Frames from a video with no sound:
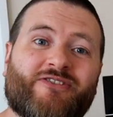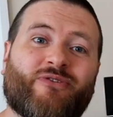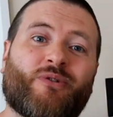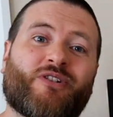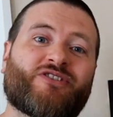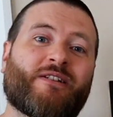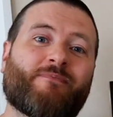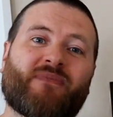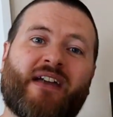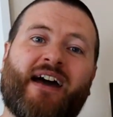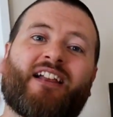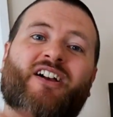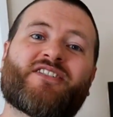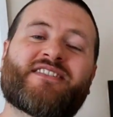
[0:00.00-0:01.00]
for watching,
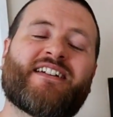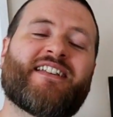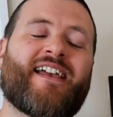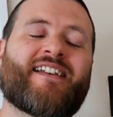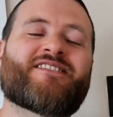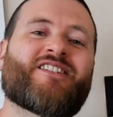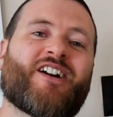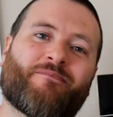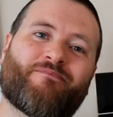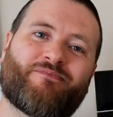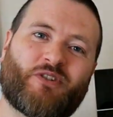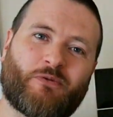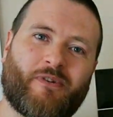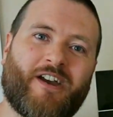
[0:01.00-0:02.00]
and I'll see you next time.
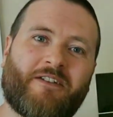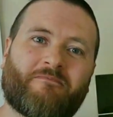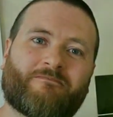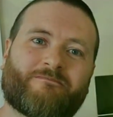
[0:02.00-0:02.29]
Goodbye.